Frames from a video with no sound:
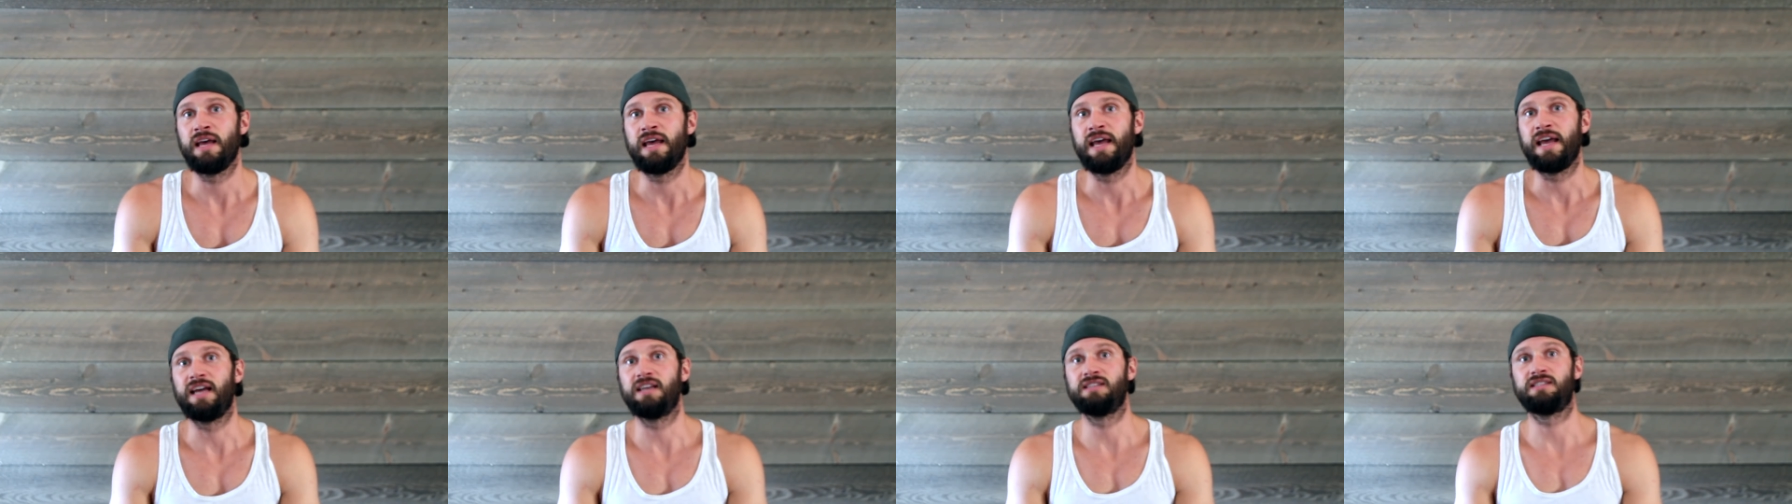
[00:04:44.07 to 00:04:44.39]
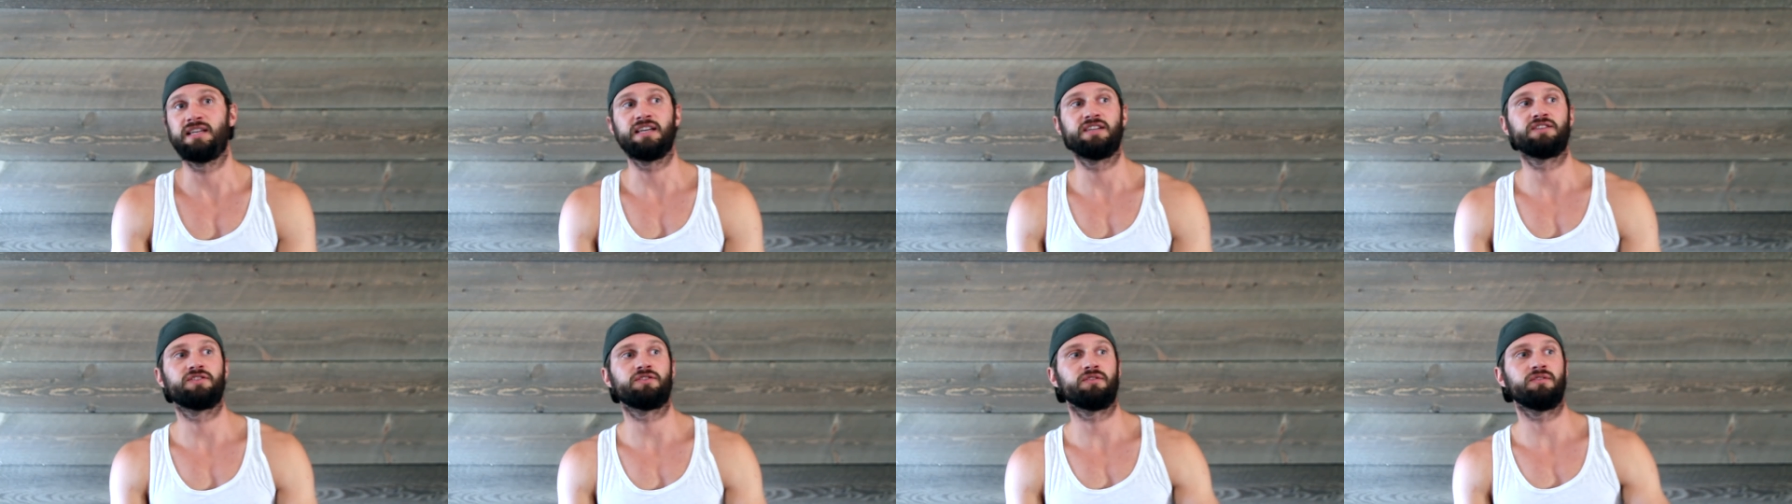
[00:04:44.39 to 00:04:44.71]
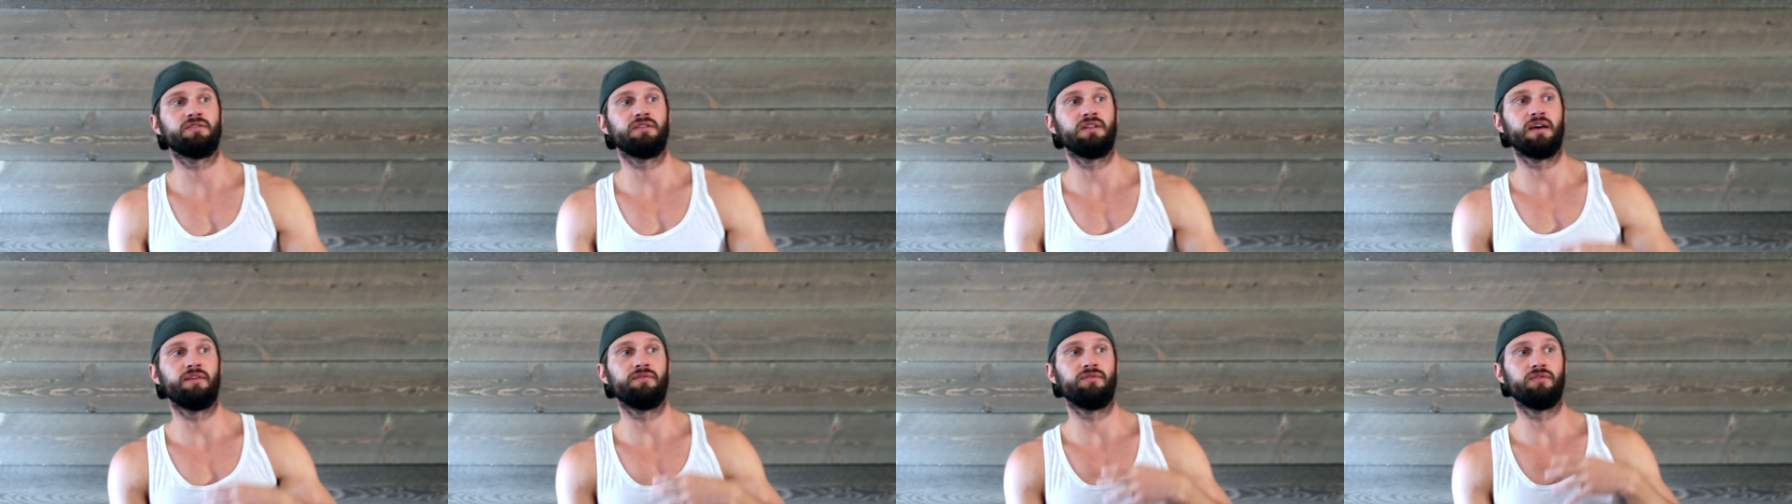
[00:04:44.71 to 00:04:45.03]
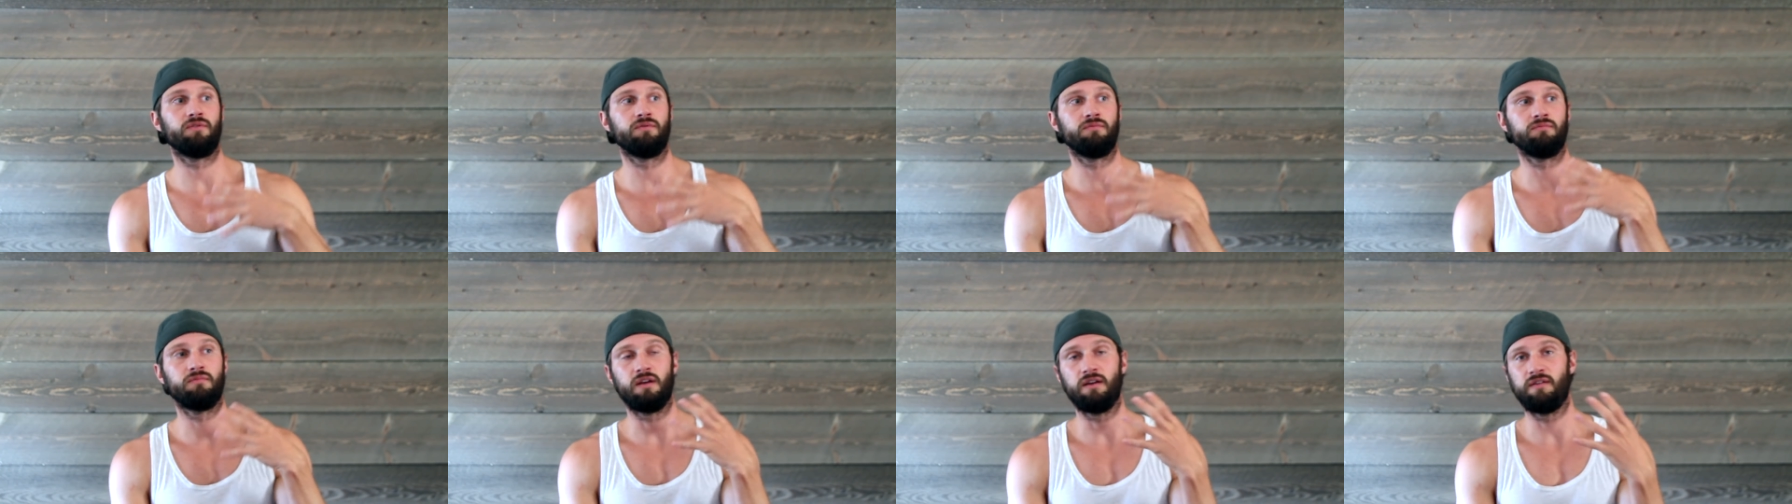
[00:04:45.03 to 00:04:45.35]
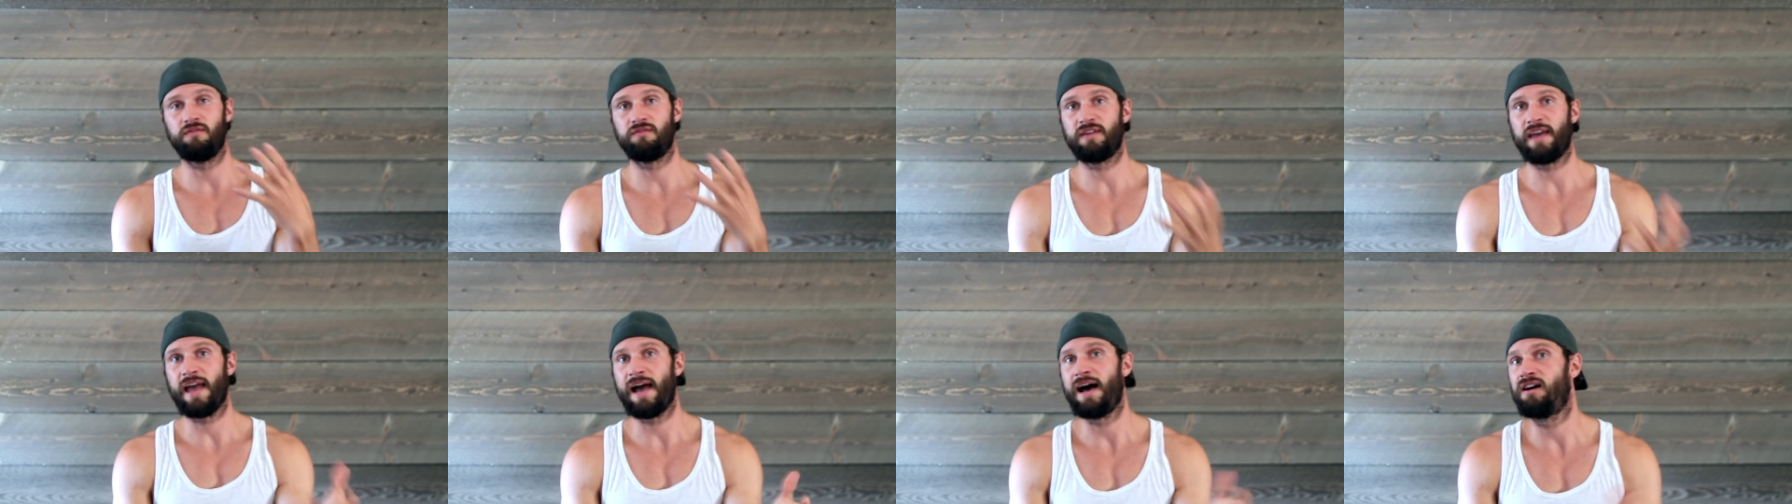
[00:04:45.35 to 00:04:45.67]
is a certain level
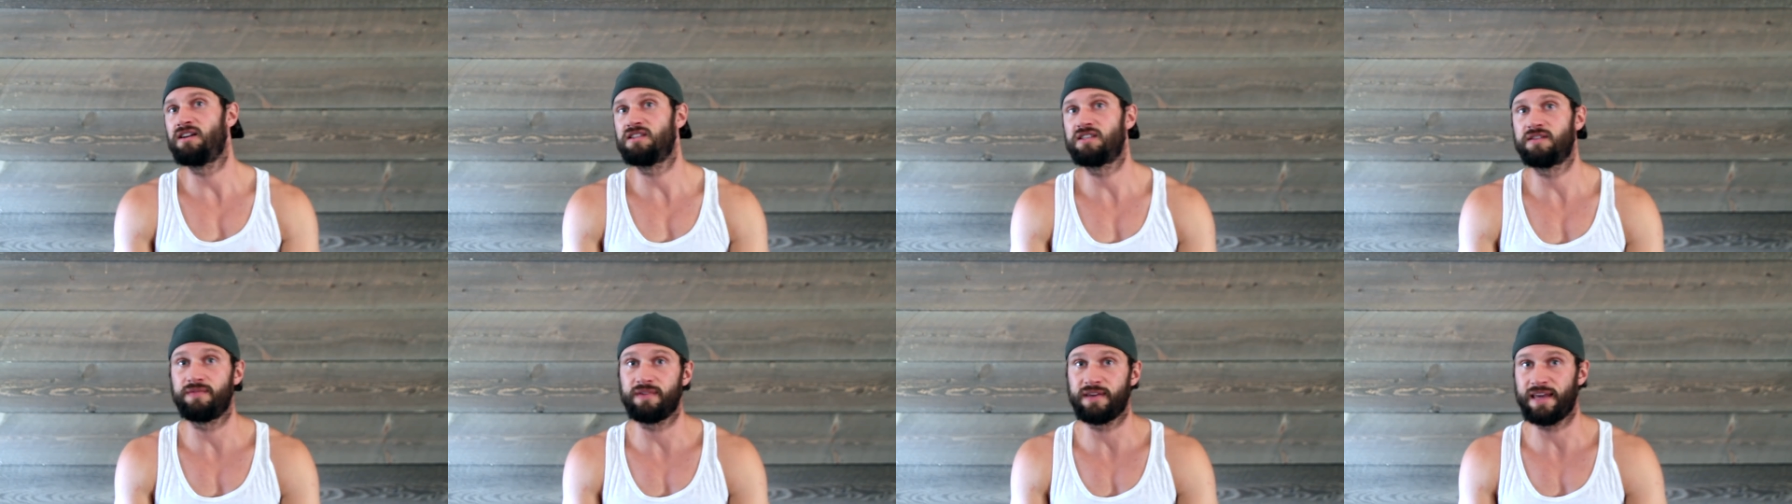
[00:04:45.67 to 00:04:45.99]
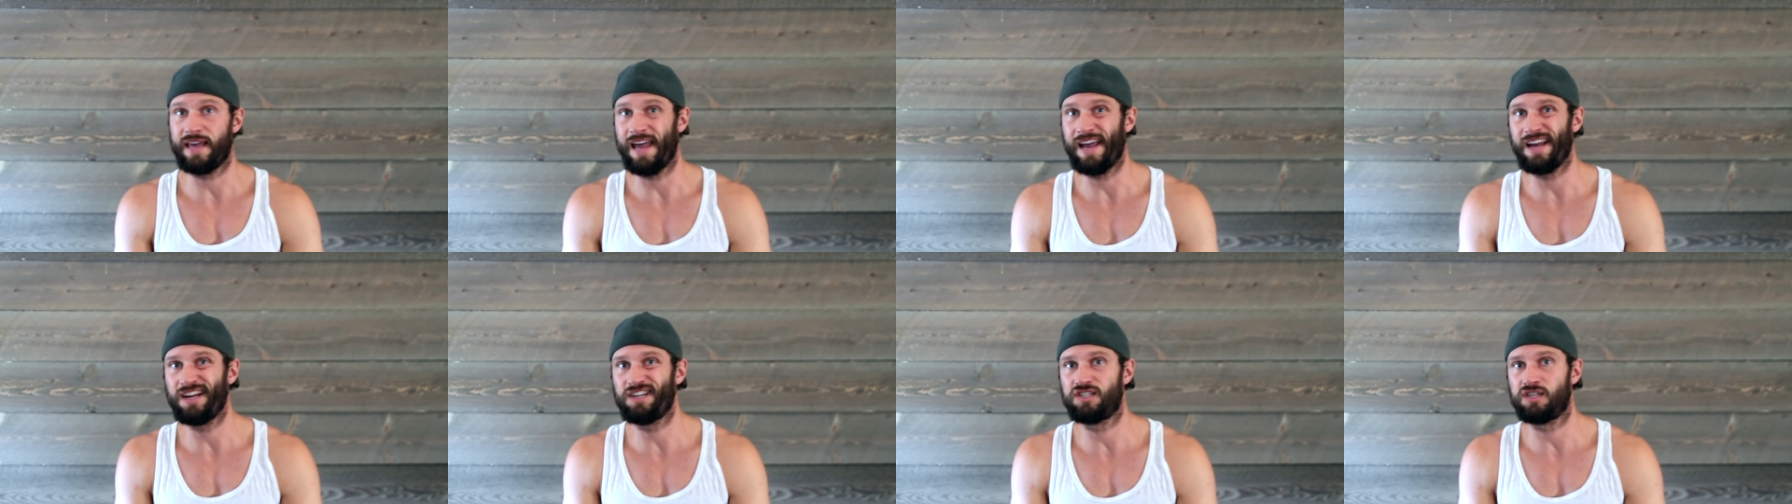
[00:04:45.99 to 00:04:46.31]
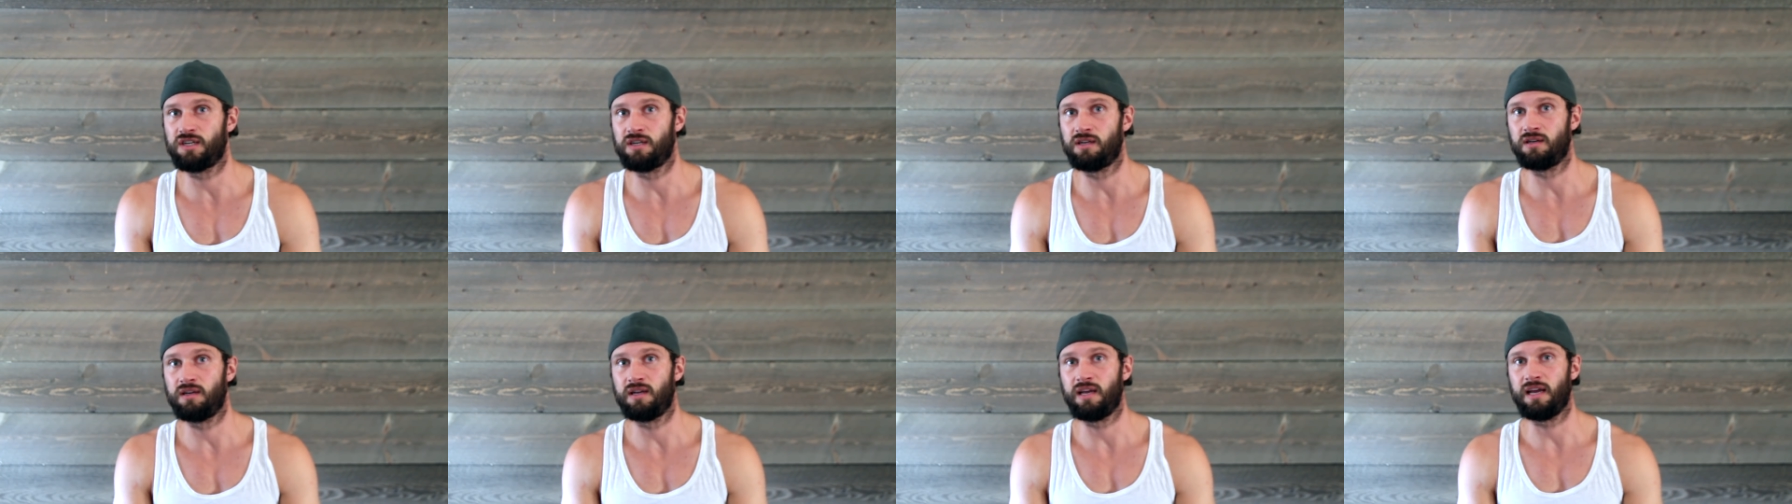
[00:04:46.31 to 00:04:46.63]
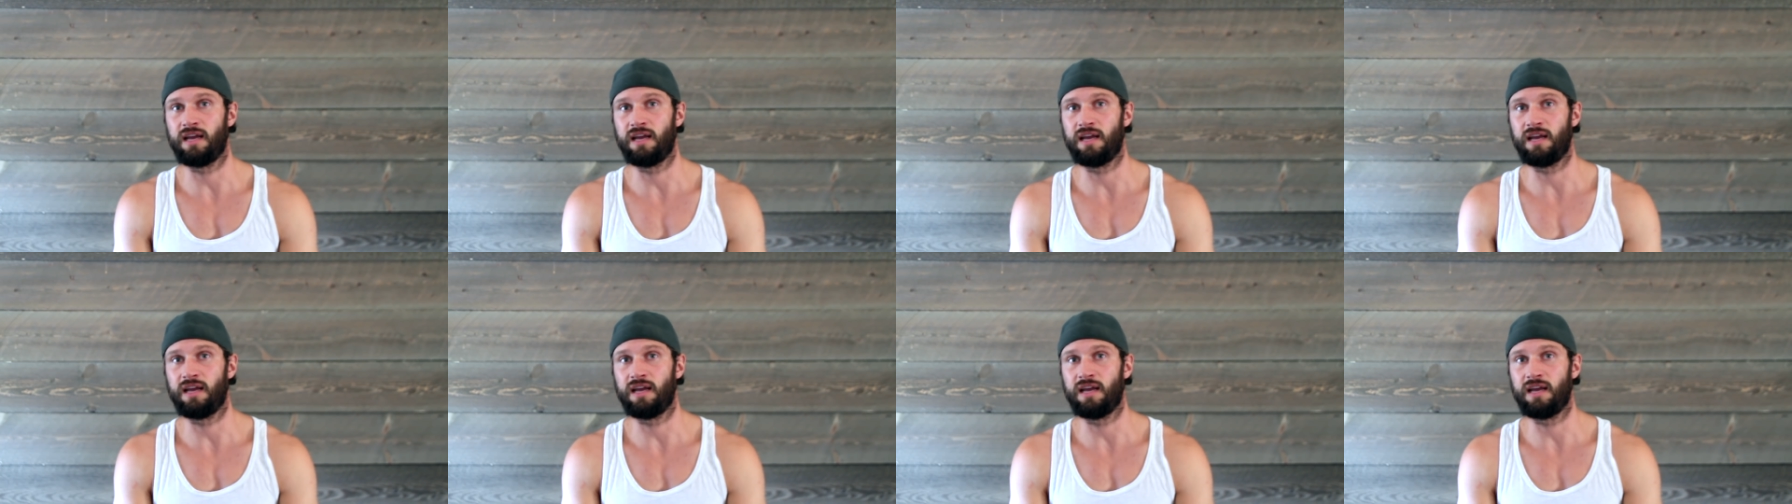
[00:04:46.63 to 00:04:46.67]
of calcification